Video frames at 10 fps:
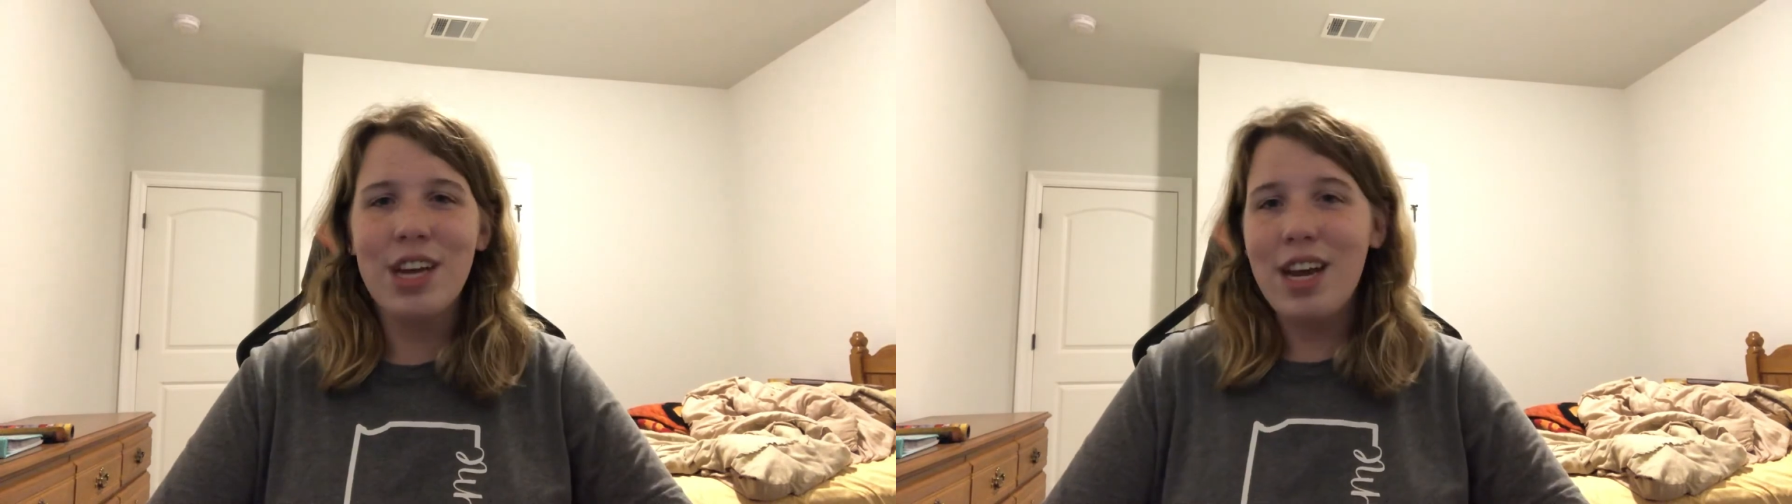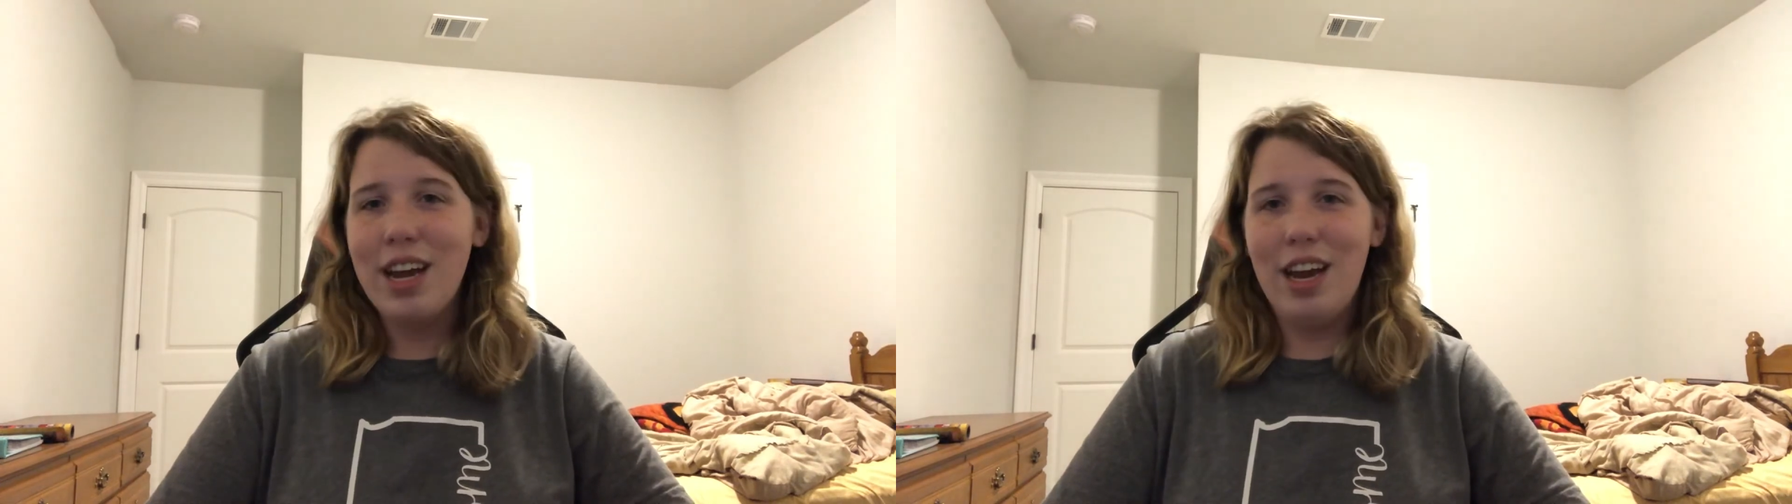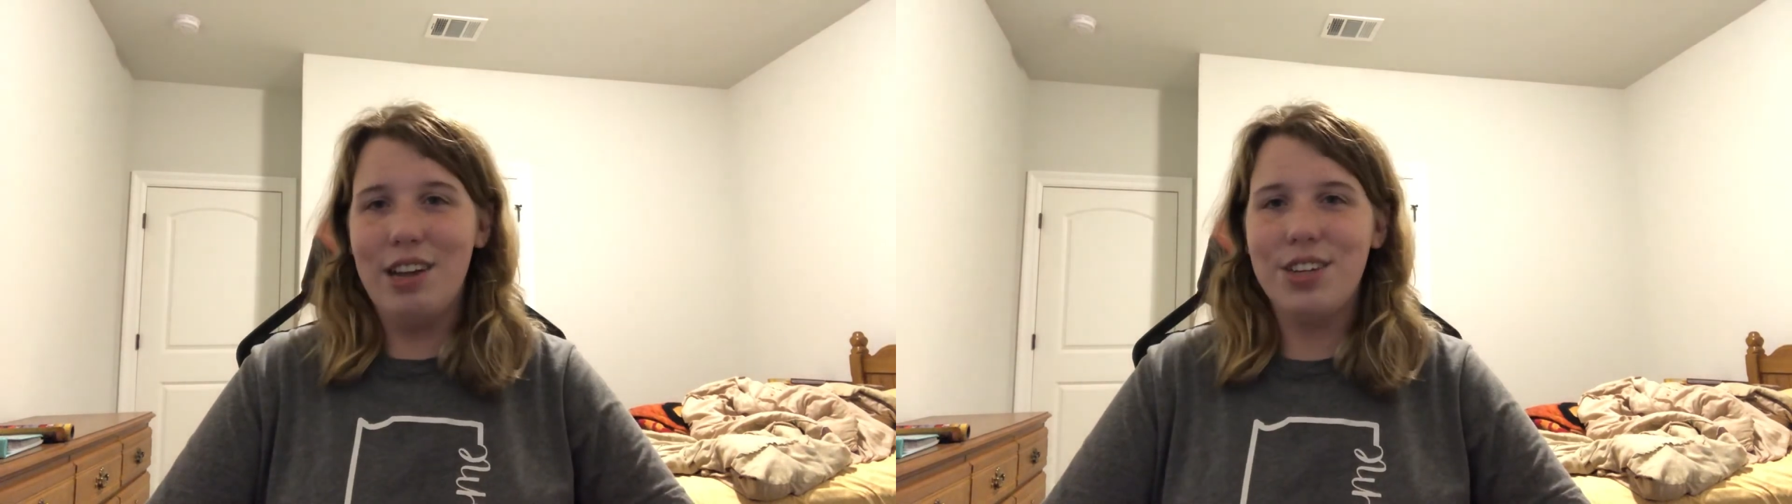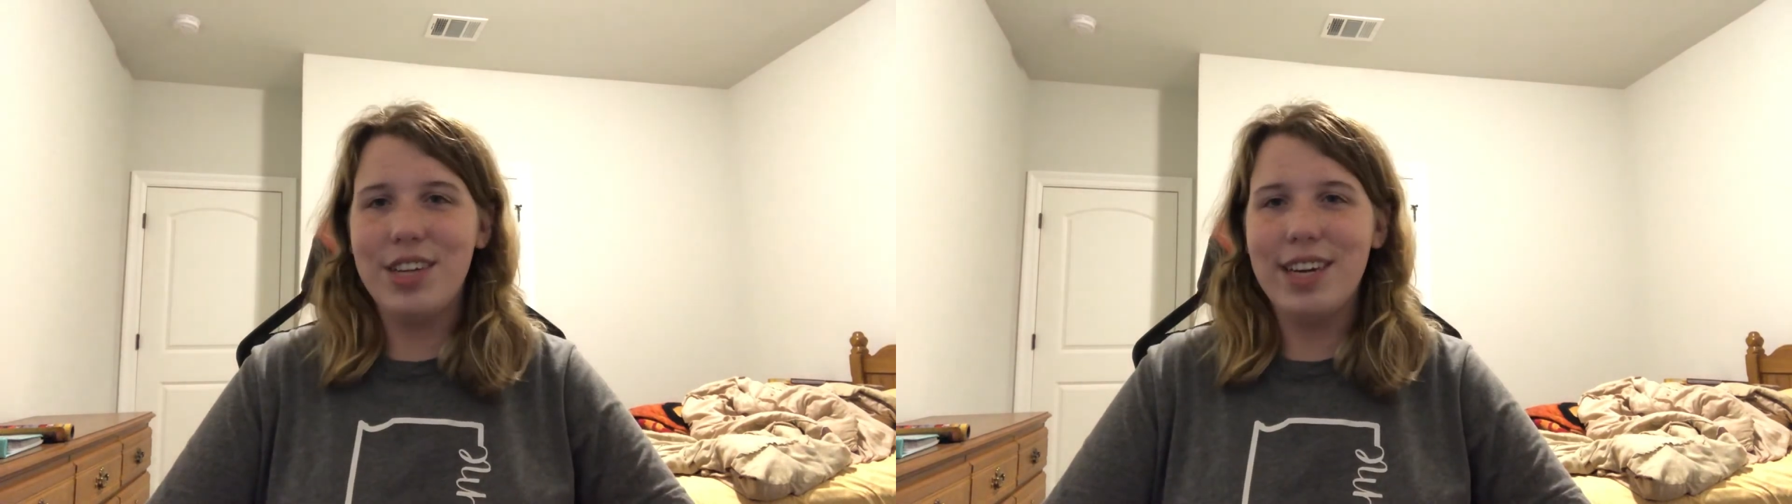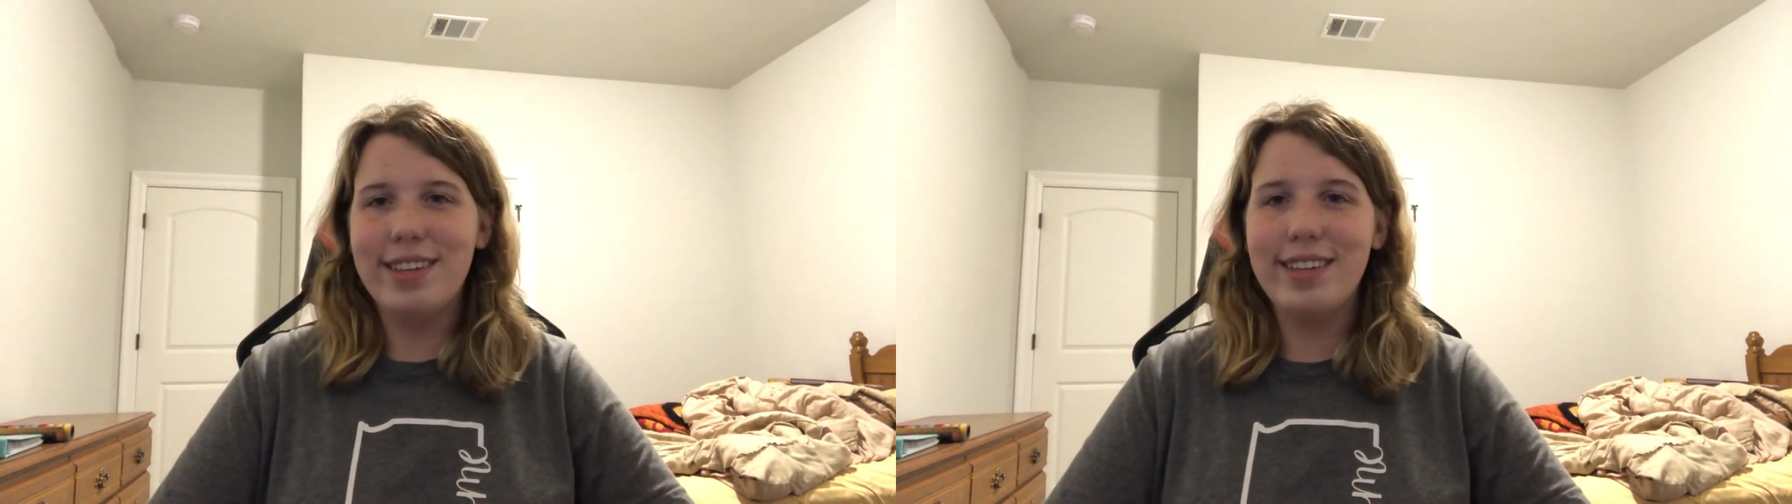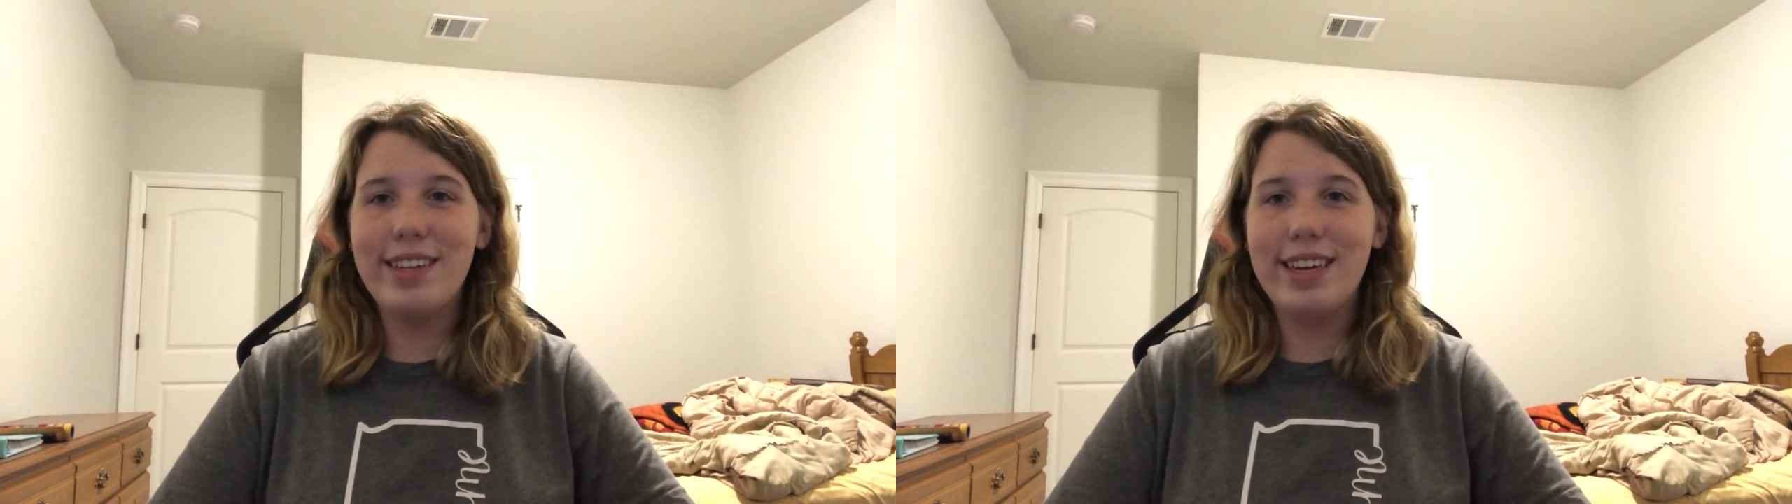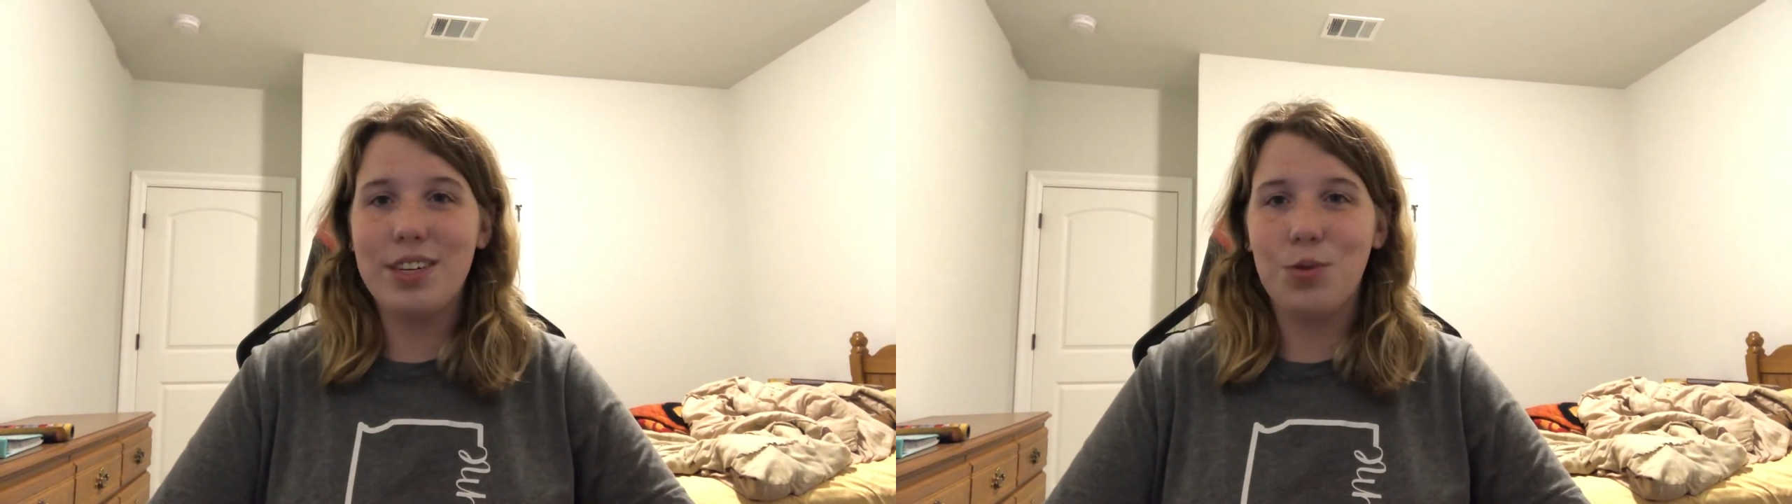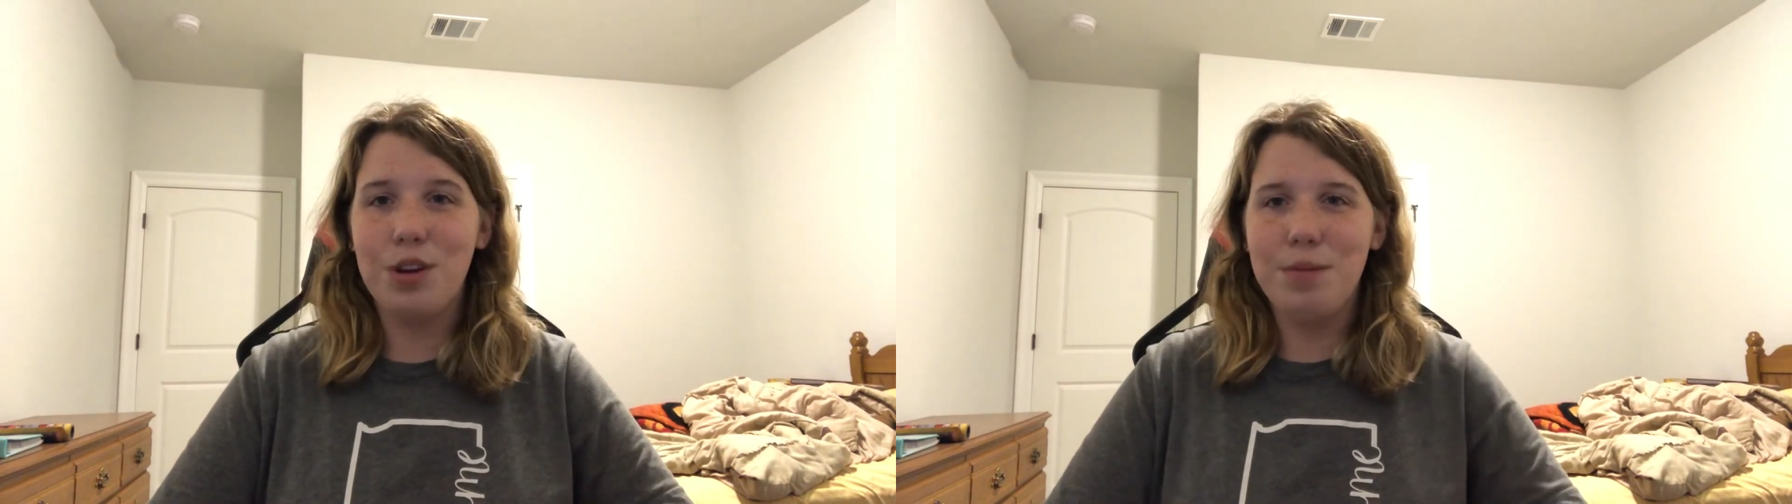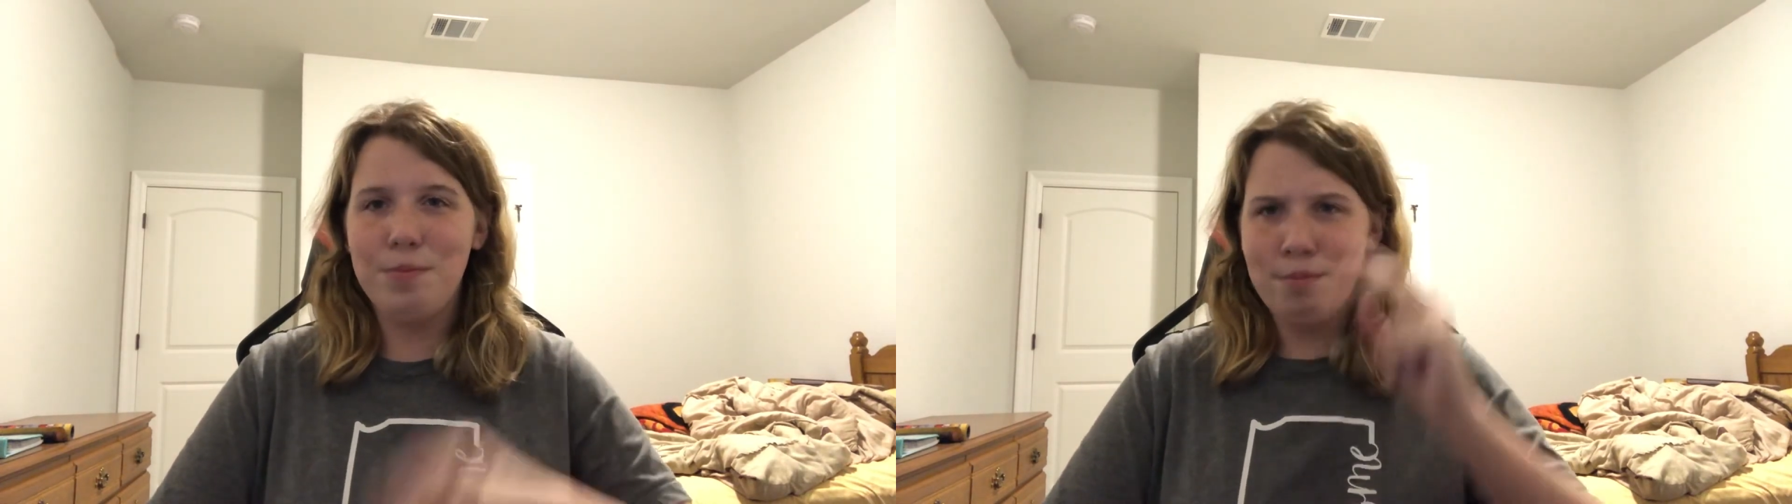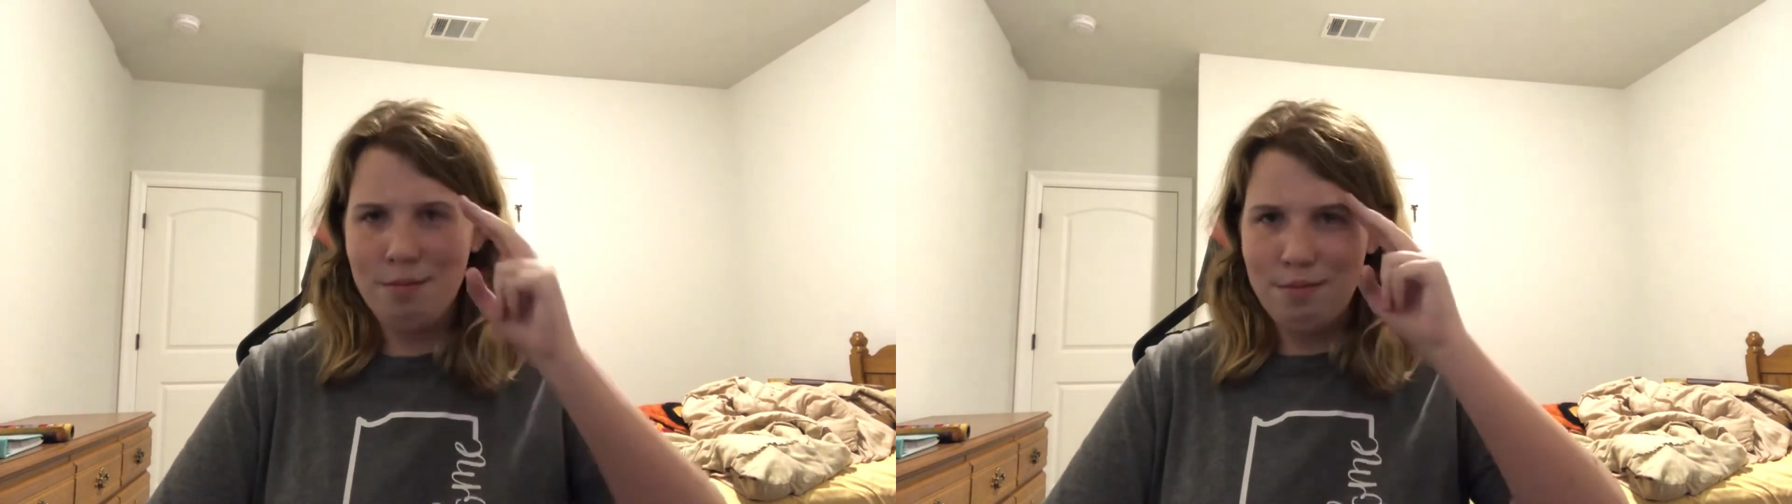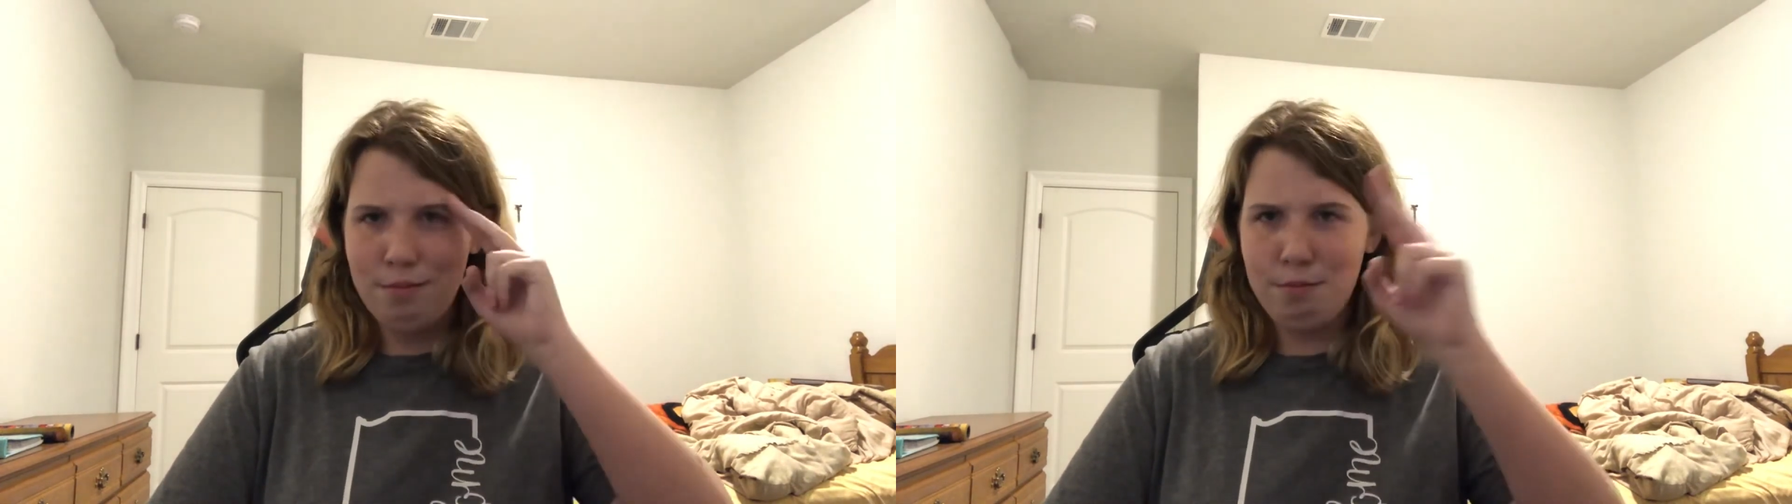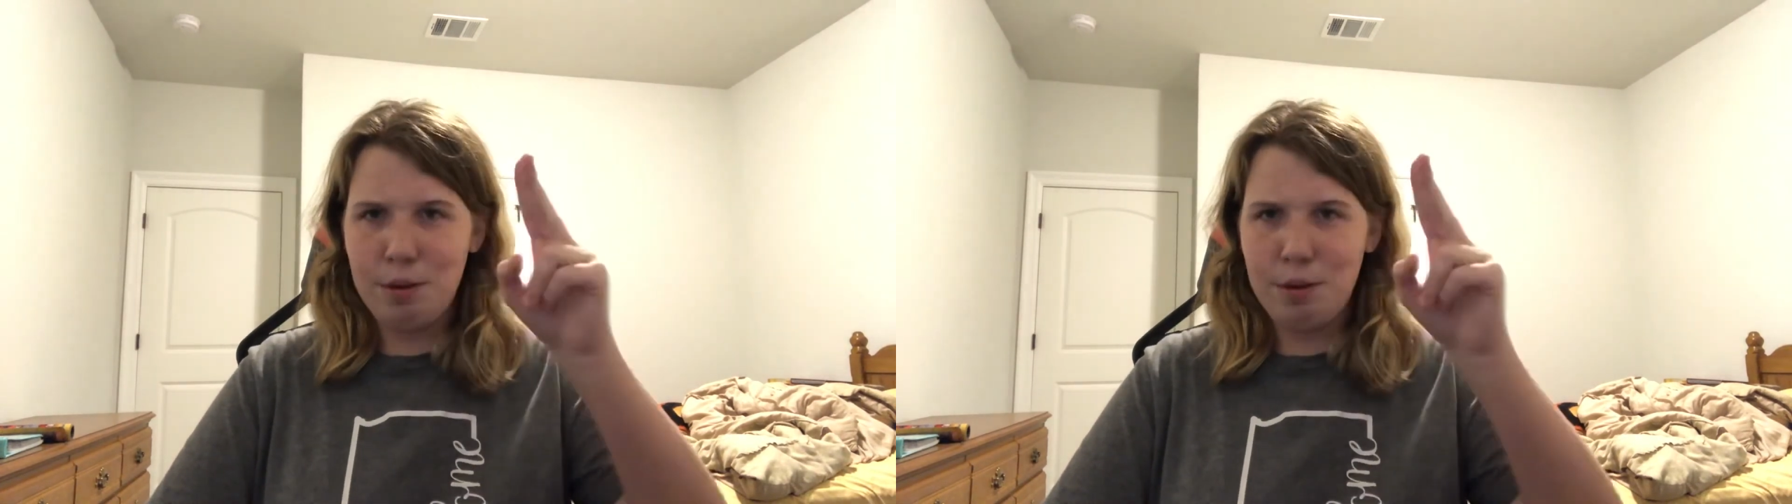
and I'll see you guys in the next one. Bye